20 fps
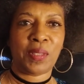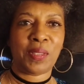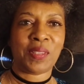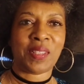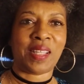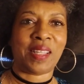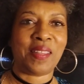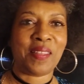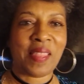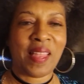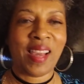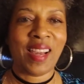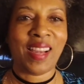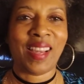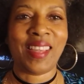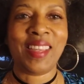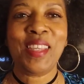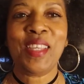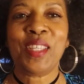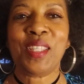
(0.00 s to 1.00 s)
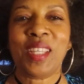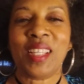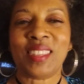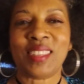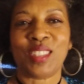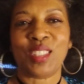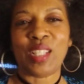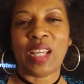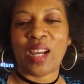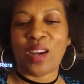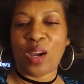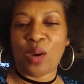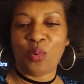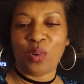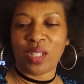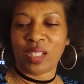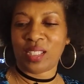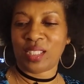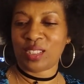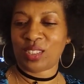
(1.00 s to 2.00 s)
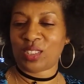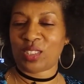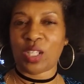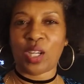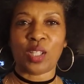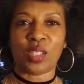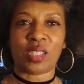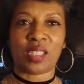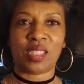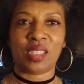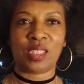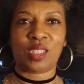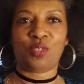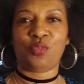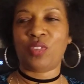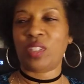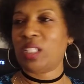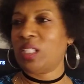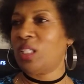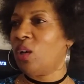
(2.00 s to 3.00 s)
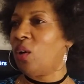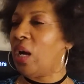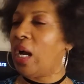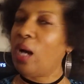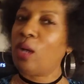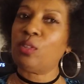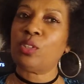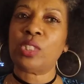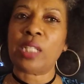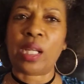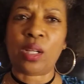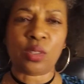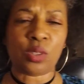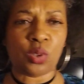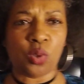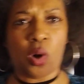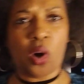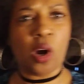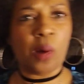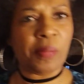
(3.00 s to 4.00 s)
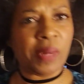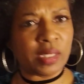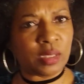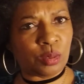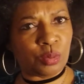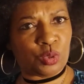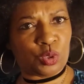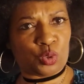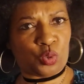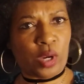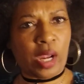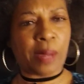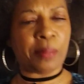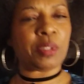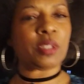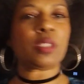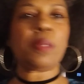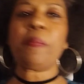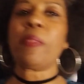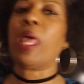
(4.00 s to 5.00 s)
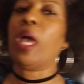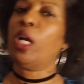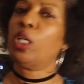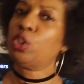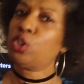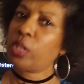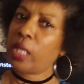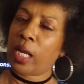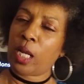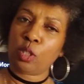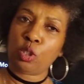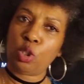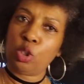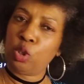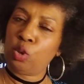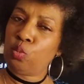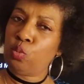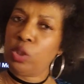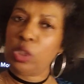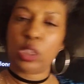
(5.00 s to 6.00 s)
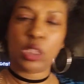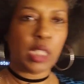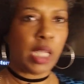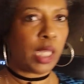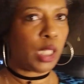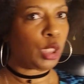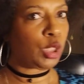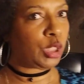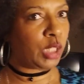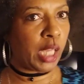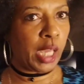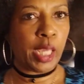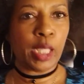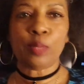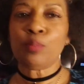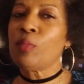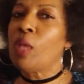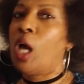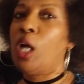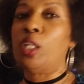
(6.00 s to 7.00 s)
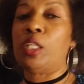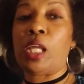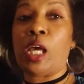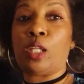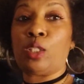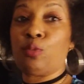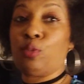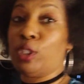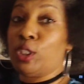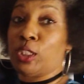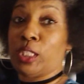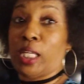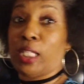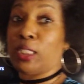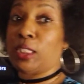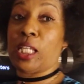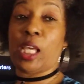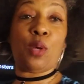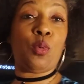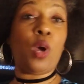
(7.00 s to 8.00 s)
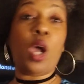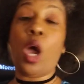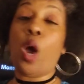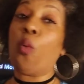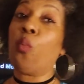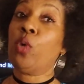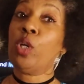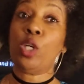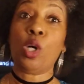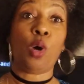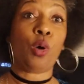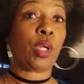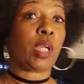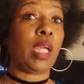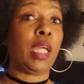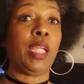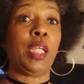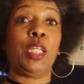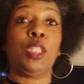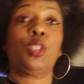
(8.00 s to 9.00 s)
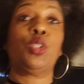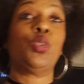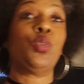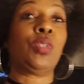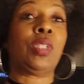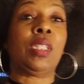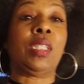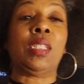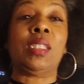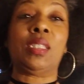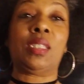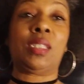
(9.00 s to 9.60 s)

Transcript: Okay, hi. Yes, now I wanted to start this video out. Shout out to all my subscribers. Shout out to Louisiana Tay. Now, Louisiana Tay, we're gonna get into the